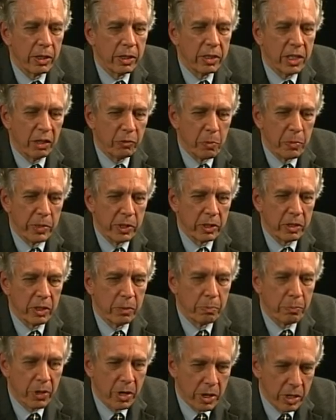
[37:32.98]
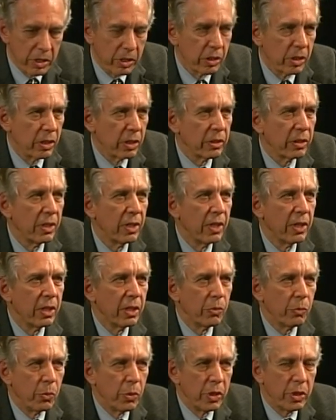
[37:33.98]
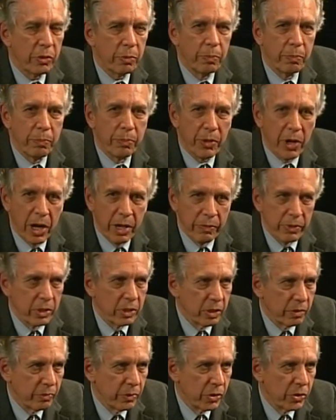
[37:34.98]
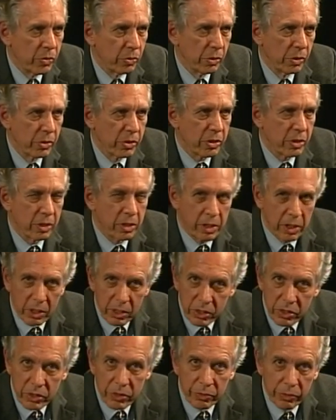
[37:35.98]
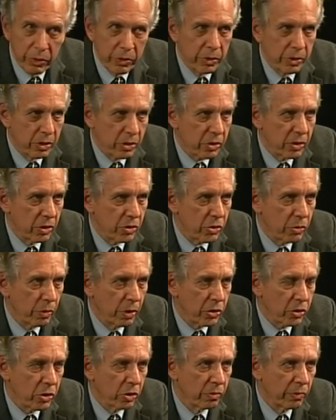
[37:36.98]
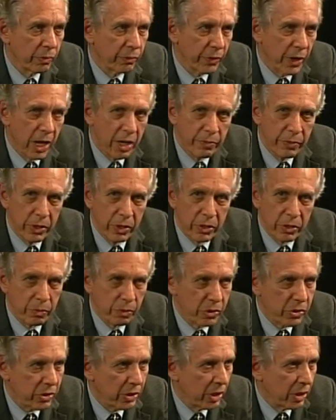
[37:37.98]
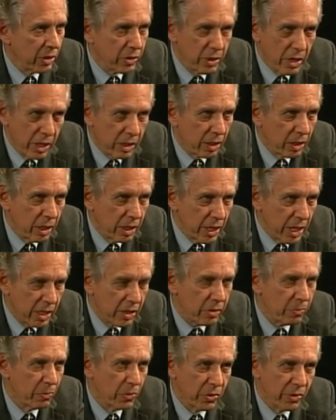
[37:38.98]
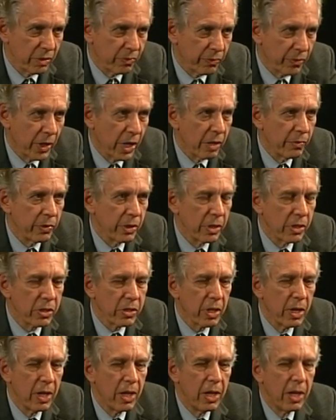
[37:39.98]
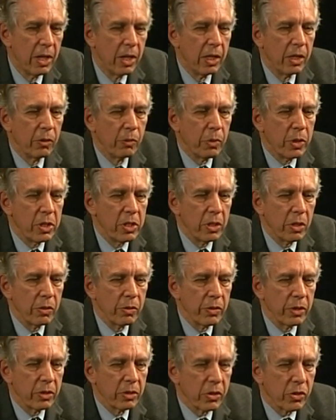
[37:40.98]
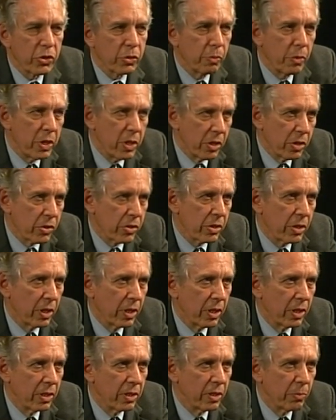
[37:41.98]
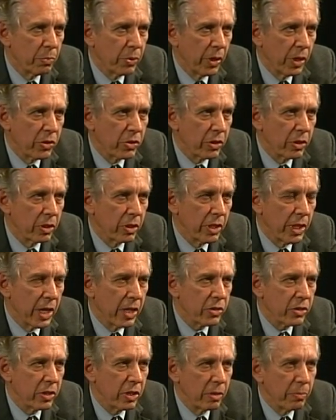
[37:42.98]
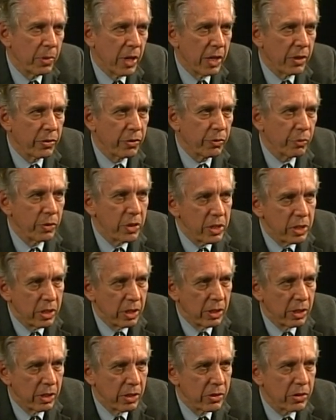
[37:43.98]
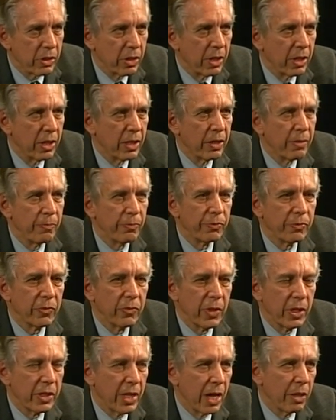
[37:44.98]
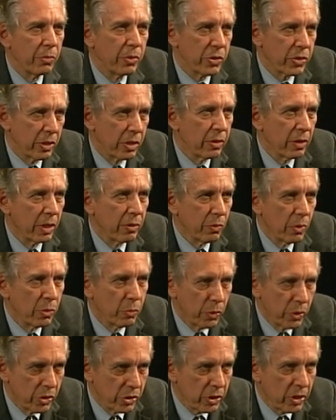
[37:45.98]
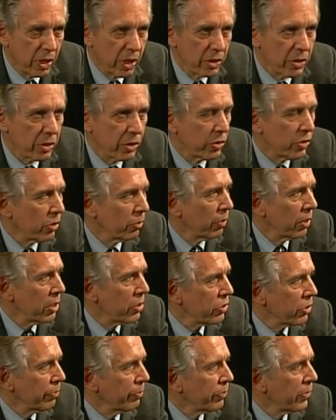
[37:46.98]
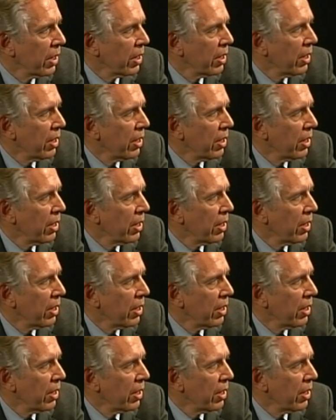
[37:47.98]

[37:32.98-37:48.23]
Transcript: government can partner with private individuals to get us through this situation over 5 years. We're saying it's not going to last more than 5 years. We know that the Swedish depression lasted about 3 years, and that was a worst case situation.